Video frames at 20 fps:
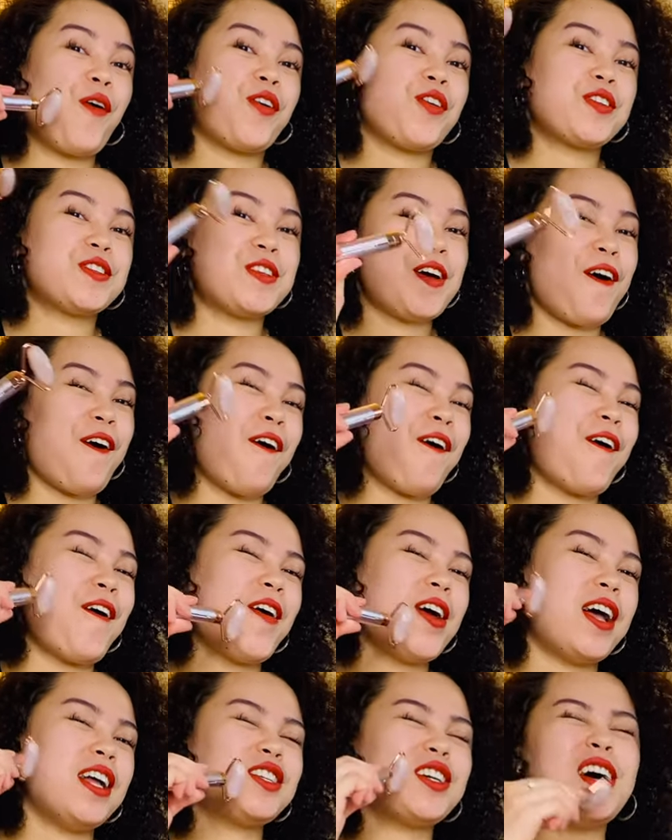So,
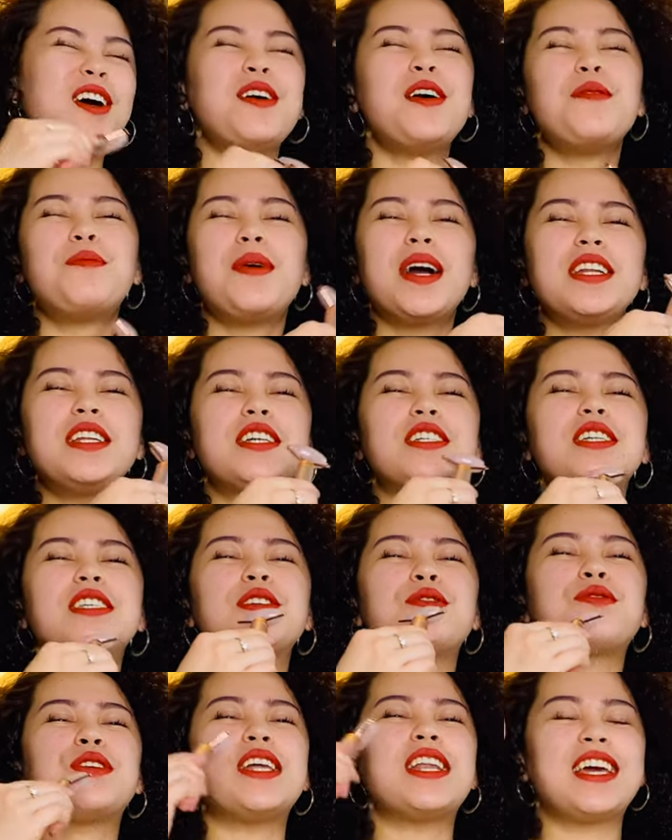at saka, maganda siya sa
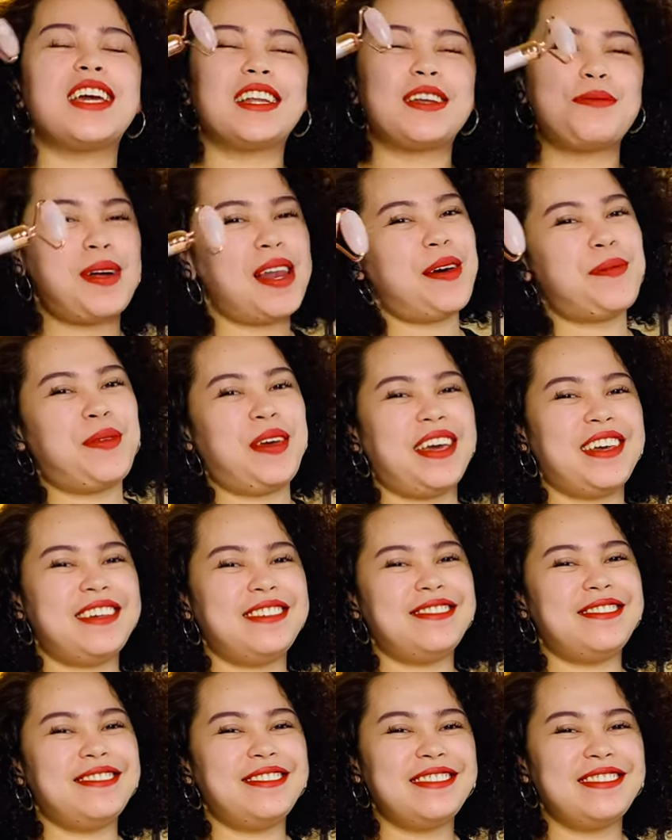feeling na malamig.
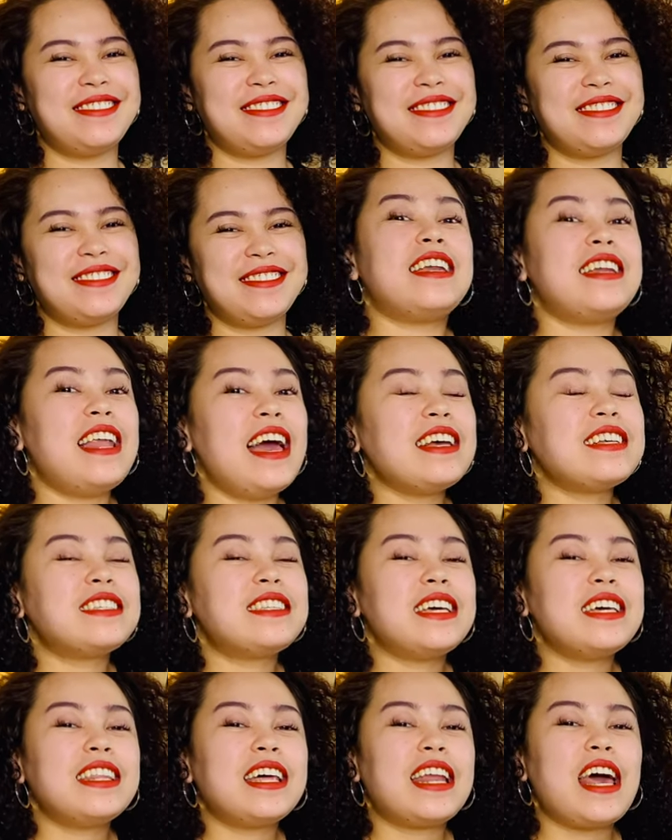Next
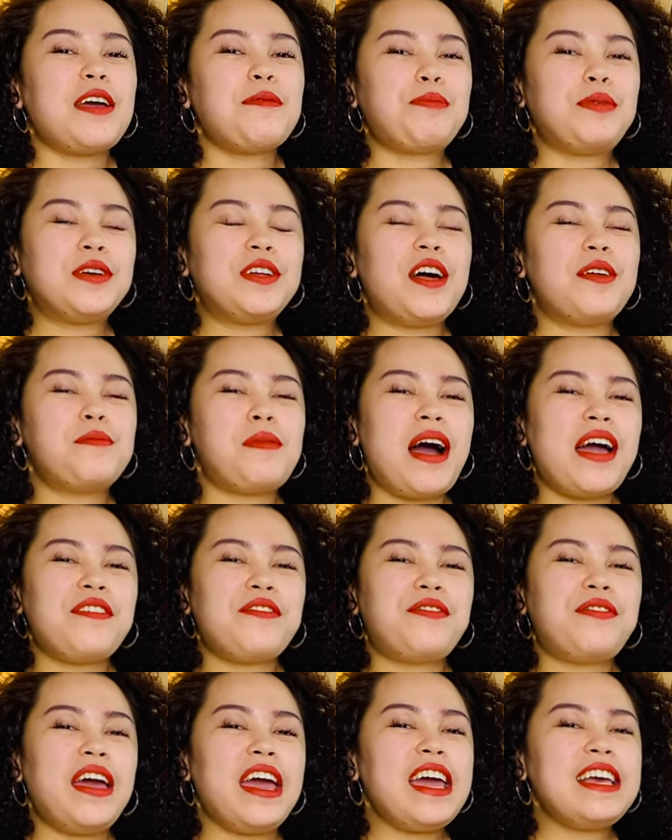thing that I put on my
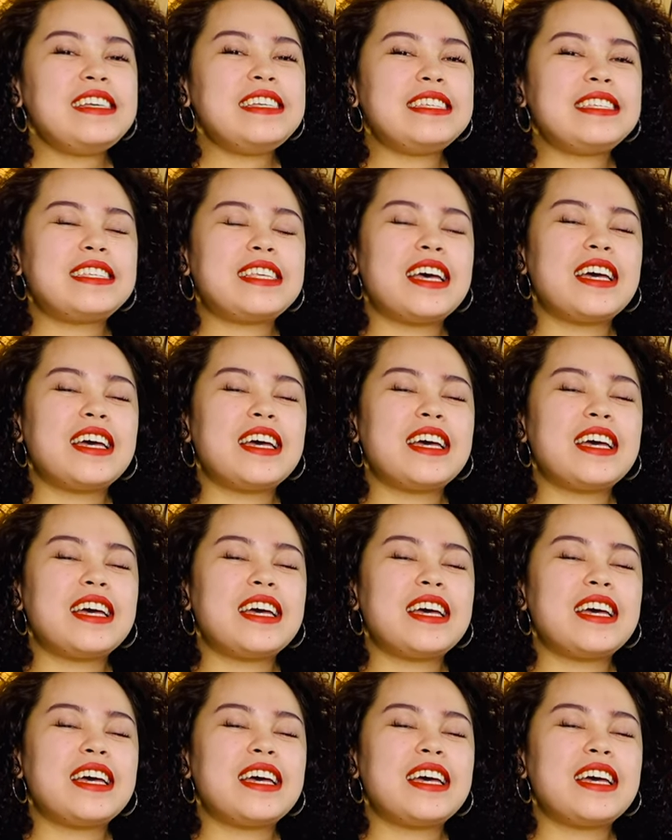face